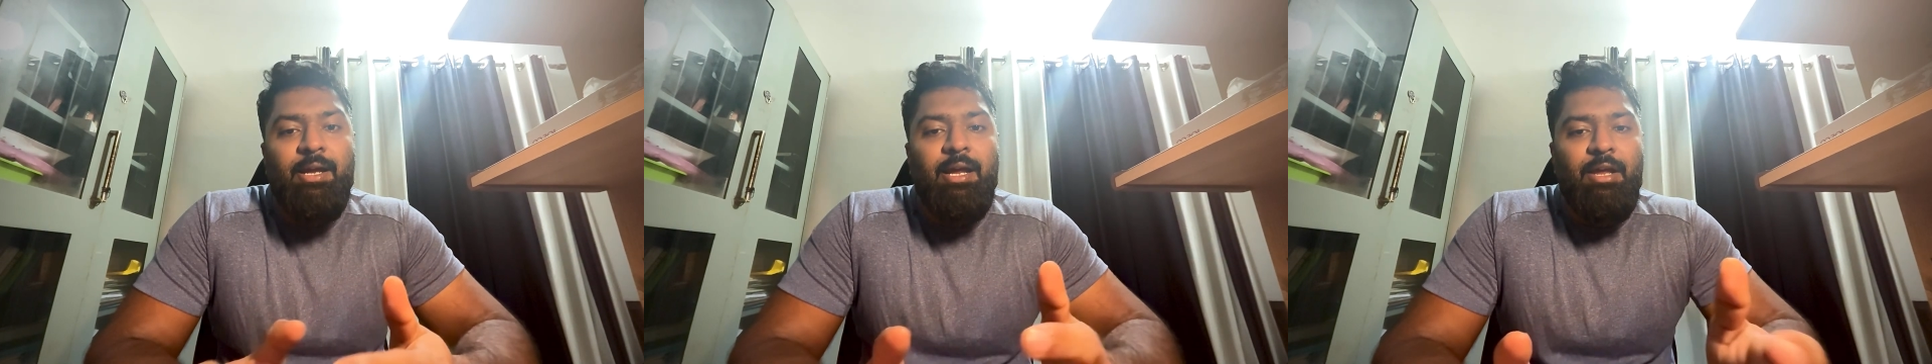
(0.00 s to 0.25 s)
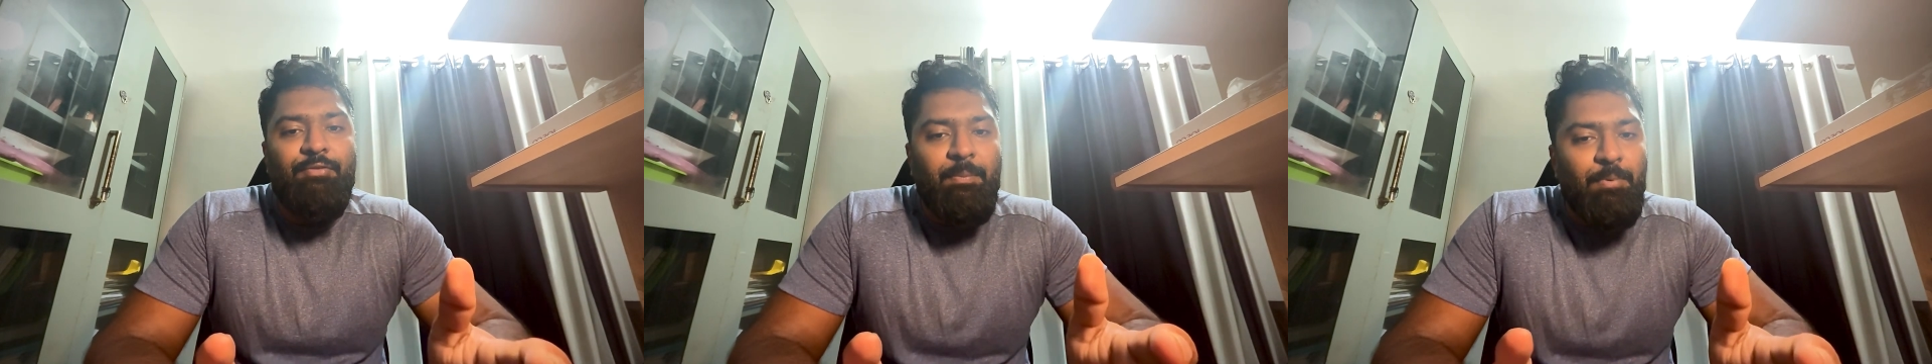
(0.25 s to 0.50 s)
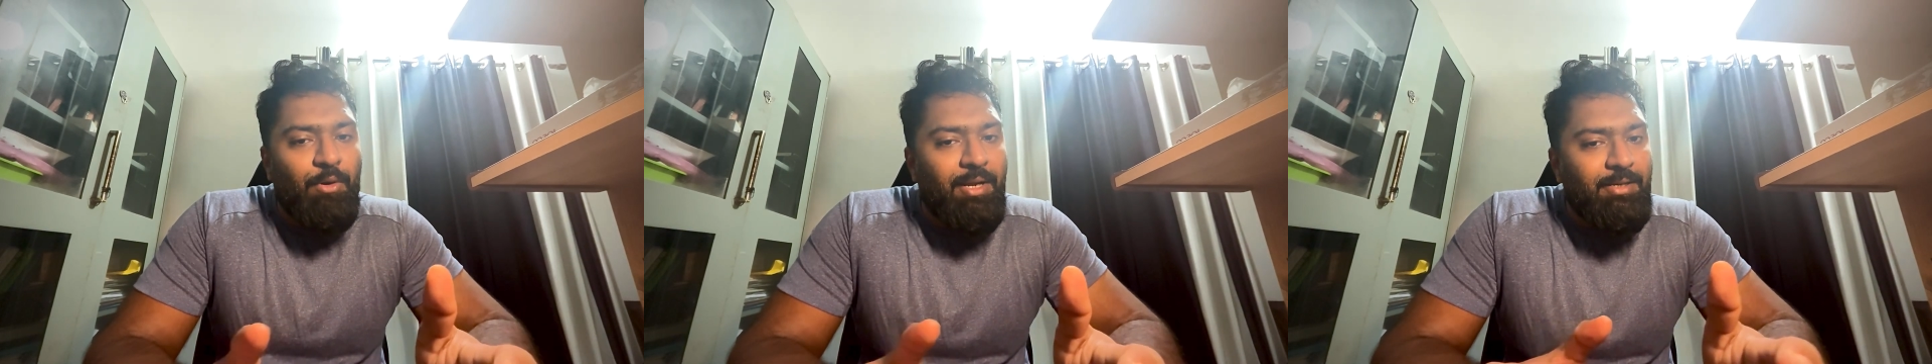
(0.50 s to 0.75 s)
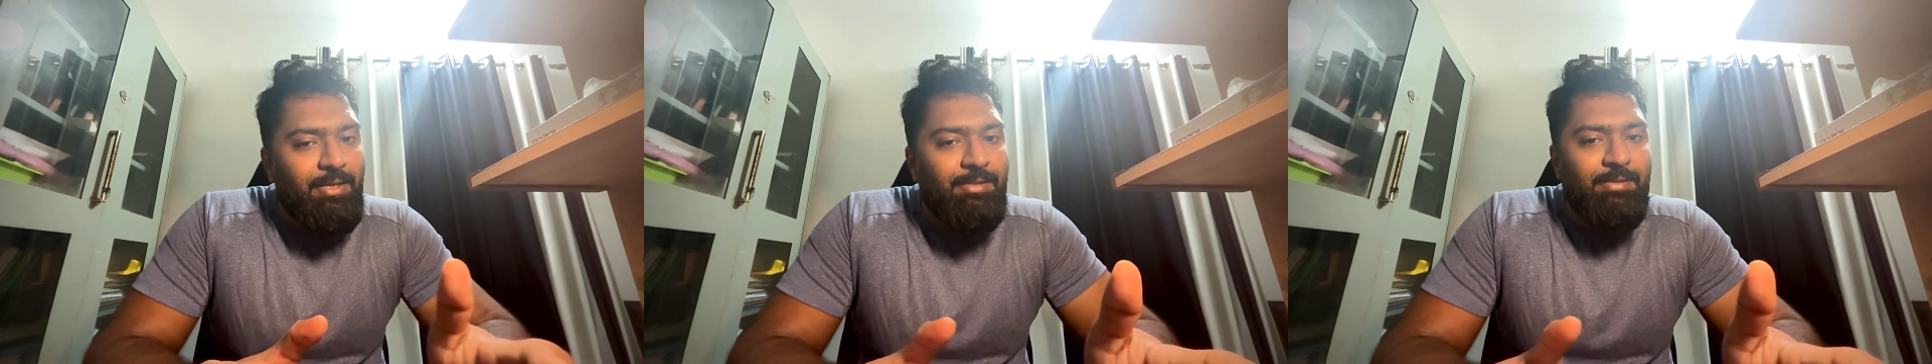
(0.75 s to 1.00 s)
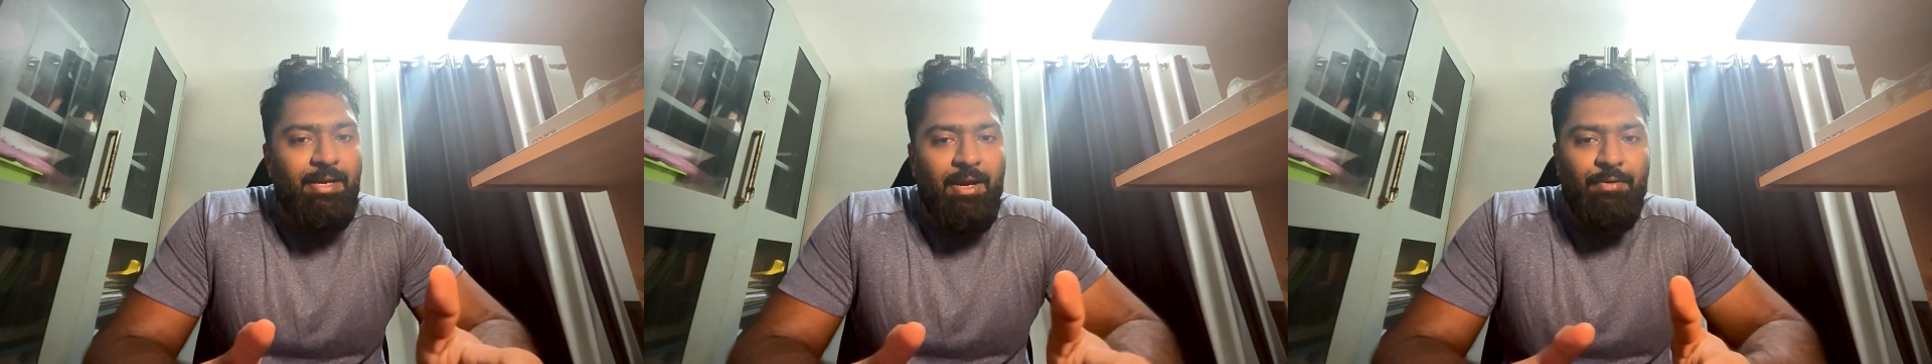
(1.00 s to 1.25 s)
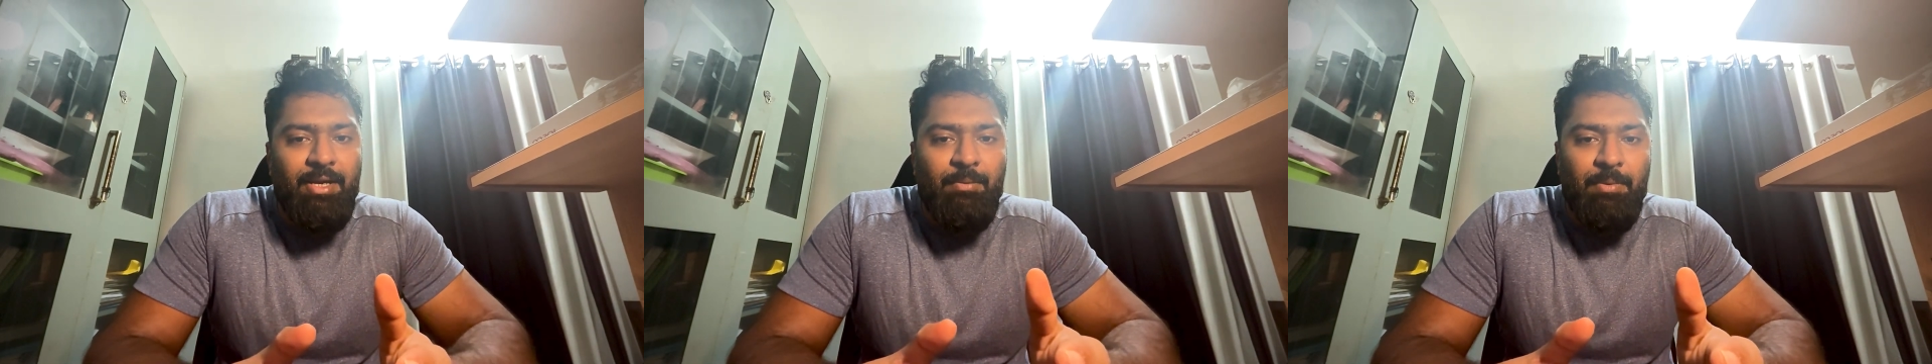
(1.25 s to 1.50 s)
If a product is
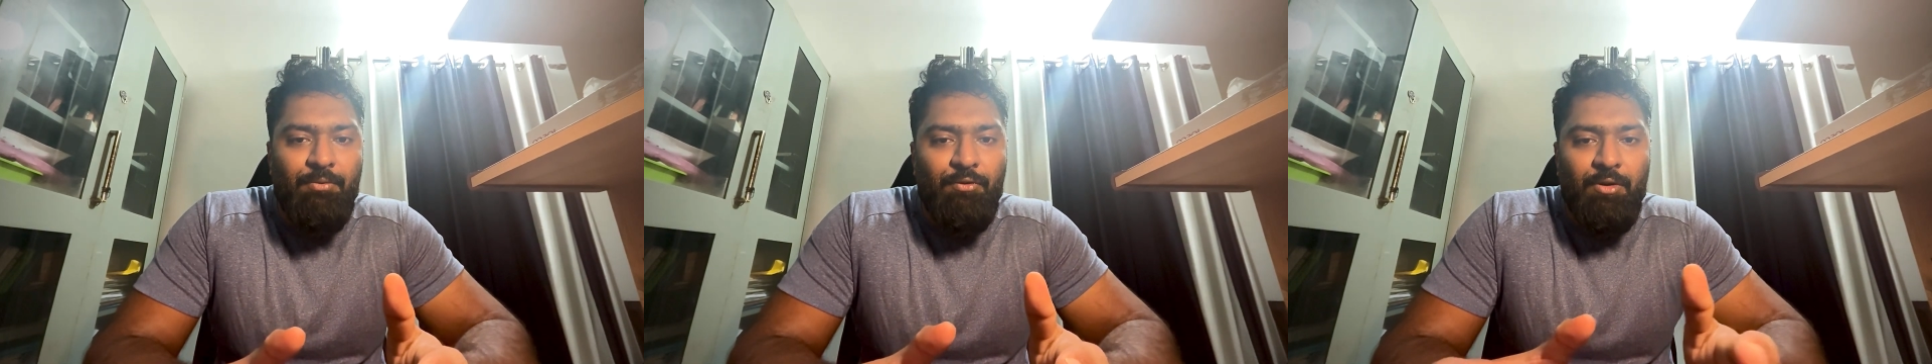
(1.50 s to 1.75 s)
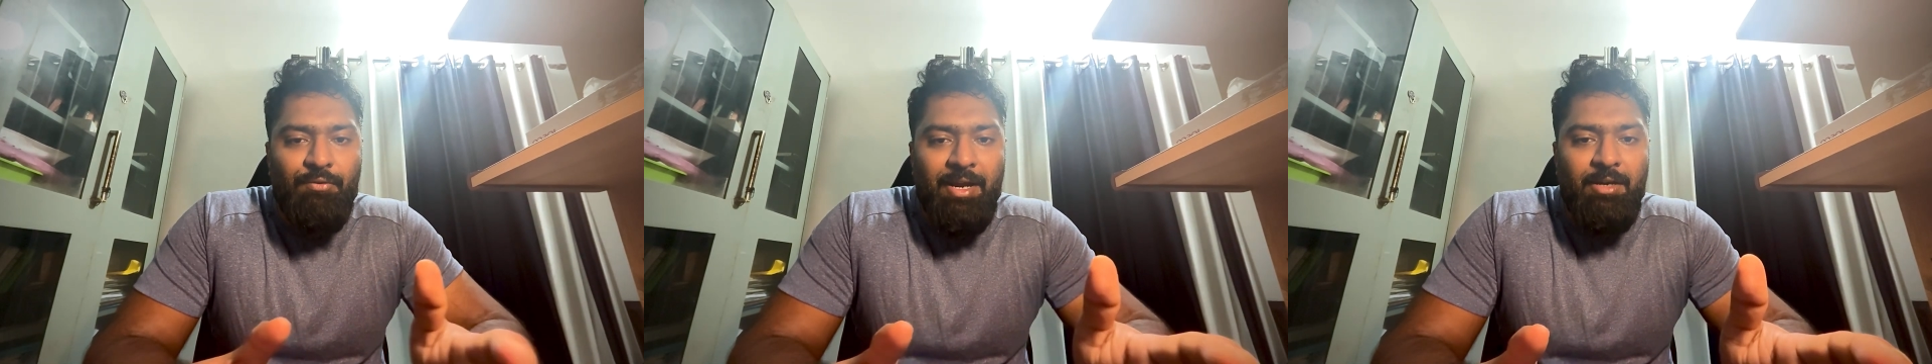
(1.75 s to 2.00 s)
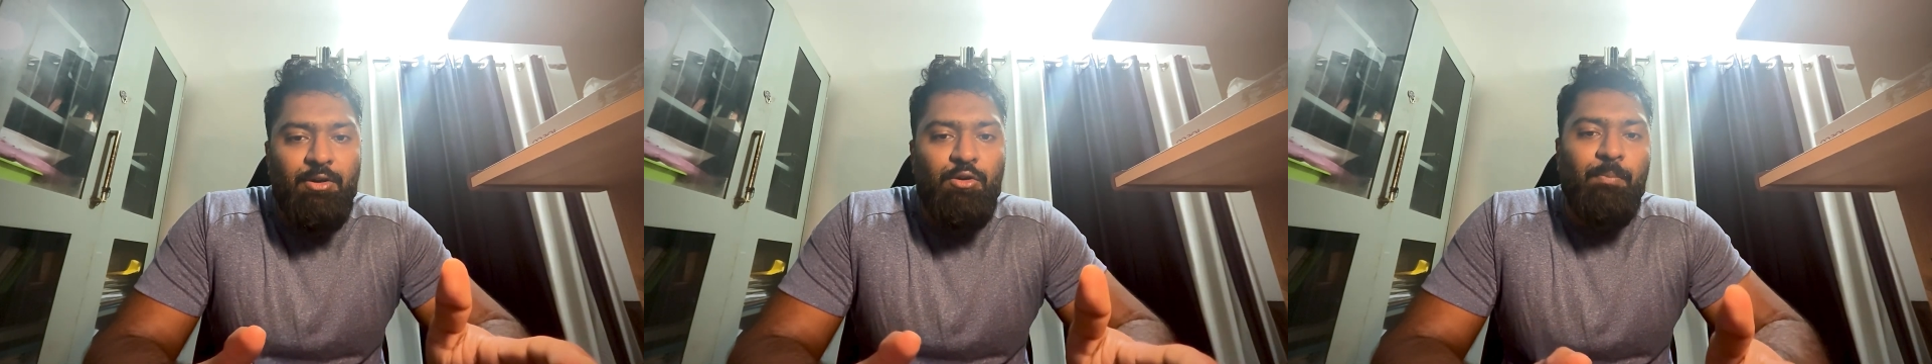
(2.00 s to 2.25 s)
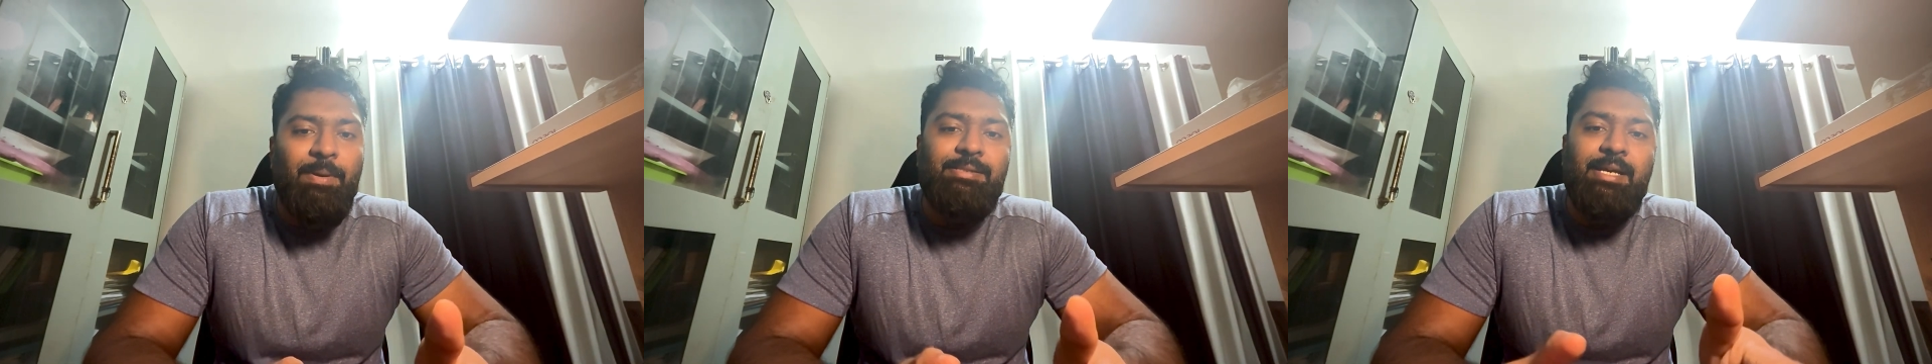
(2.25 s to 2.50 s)
available for 500 rupees